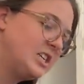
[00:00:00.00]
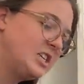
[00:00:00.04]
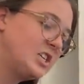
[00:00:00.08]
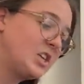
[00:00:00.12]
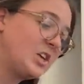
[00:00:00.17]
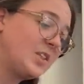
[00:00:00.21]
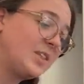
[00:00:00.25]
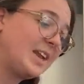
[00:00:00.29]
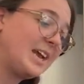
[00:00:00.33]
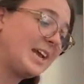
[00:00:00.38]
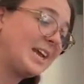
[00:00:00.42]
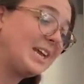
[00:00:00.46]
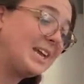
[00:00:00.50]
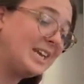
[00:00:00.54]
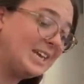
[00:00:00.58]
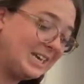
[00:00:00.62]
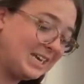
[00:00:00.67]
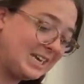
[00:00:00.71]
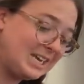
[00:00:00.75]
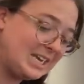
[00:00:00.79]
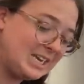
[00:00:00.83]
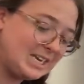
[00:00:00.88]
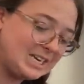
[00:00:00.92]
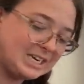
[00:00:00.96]
so that I
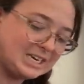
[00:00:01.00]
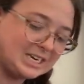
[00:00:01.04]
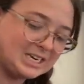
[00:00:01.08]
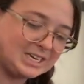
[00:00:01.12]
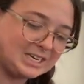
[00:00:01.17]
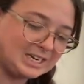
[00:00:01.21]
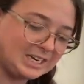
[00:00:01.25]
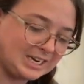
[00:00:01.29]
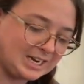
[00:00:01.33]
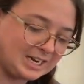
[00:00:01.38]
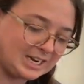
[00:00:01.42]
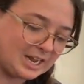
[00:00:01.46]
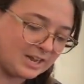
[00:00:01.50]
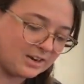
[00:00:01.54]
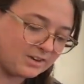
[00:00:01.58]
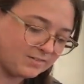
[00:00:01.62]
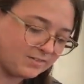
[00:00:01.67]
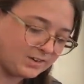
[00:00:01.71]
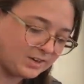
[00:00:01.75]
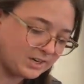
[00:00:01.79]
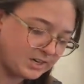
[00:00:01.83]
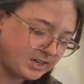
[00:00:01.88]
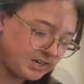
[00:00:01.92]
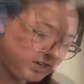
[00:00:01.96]
can get it out
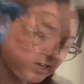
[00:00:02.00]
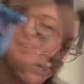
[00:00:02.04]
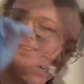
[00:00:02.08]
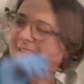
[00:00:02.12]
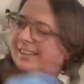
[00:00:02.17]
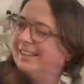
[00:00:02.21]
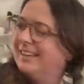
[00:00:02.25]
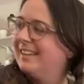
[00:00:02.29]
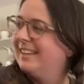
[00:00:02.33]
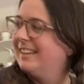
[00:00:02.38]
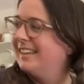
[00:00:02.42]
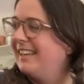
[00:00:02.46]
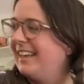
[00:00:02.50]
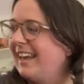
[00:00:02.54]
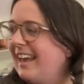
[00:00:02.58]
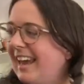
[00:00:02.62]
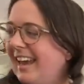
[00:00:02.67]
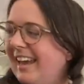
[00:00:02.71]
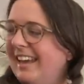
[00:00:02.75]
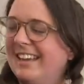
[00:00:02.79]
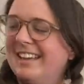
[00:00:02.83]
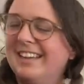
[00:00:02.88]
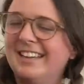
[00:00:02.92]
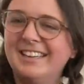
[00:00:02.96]
of
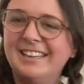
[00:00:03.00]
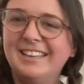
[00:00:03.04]
here.